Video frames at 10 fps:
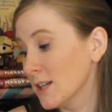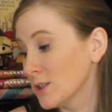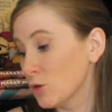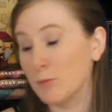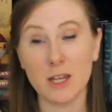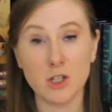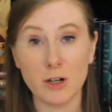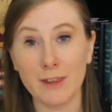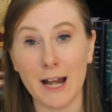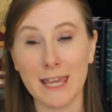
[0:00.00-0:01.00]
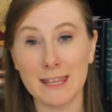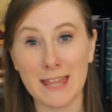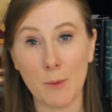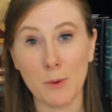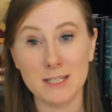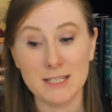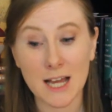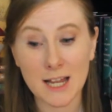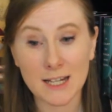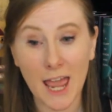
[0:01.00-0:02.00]
to make sure that I get that one
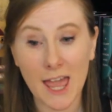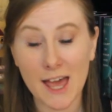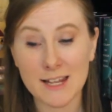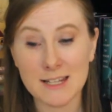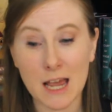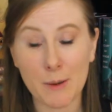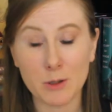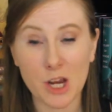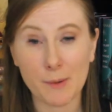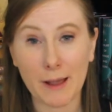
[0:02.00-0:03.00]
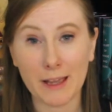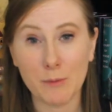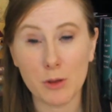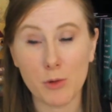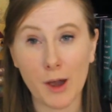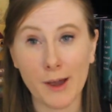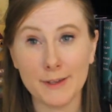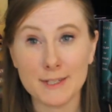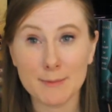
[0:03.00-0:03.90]
done, and I will check back in with you guys